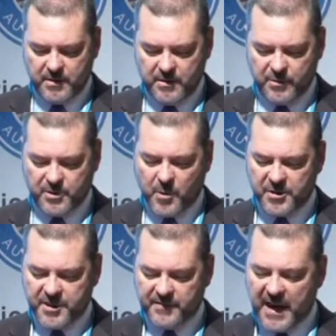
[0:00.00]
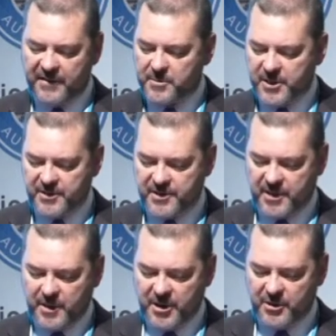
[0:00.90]
Responsive governments
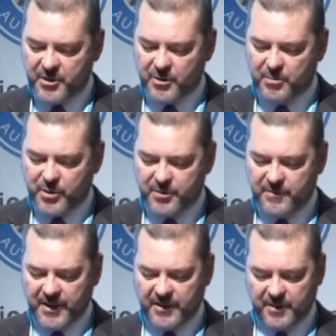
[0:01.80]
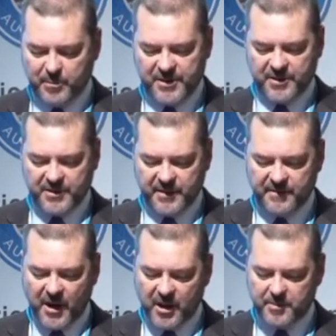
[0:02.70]
committed to improving the business
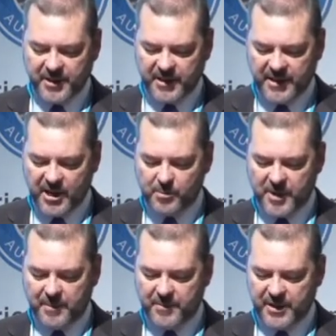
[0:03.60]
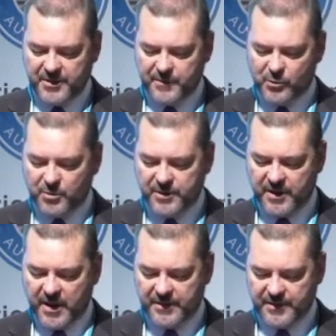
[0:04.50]
environment can help companies of all
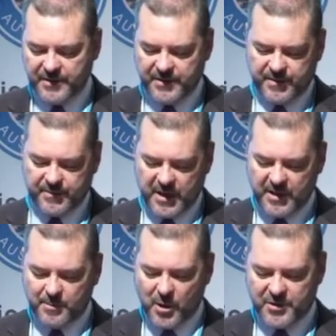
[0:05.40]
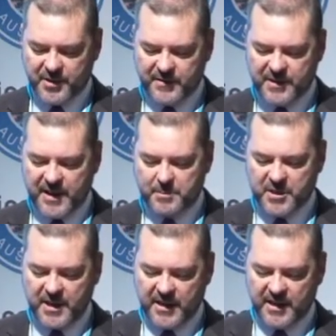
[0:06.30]
sizes, and the positive steps
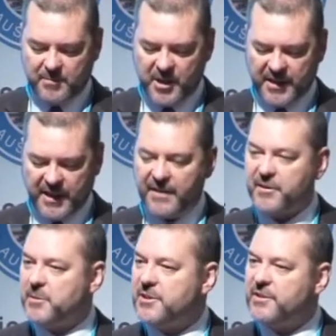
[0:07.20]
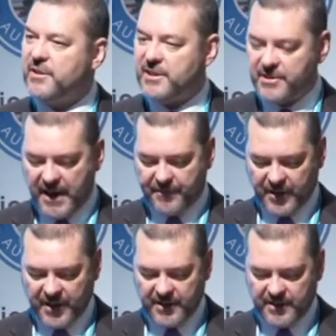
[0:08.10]
taken by the governments in East
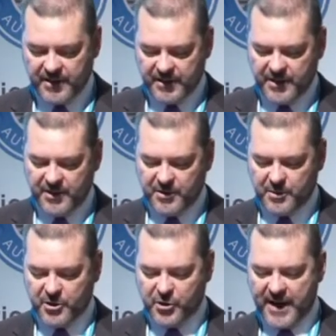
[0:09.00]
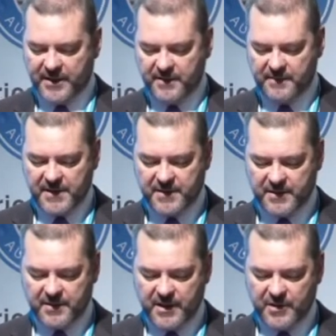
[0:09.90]
Africa continue to attract
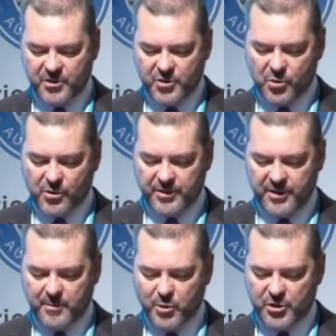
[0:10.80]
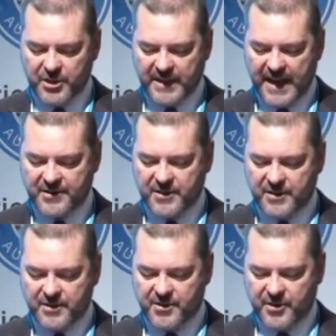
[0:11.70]
investors and ensure that the emerging gas
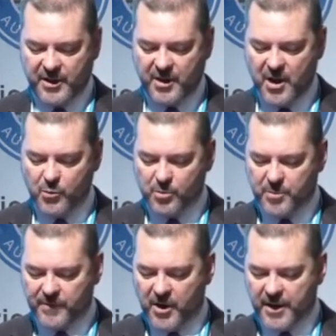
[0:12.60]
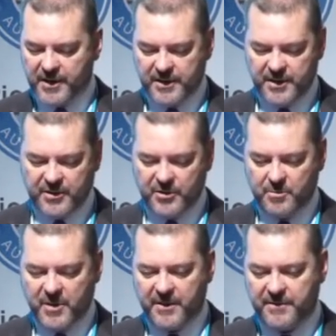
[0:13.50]
industry will provide continued
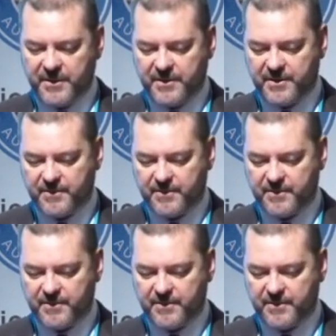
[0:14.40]
benefits.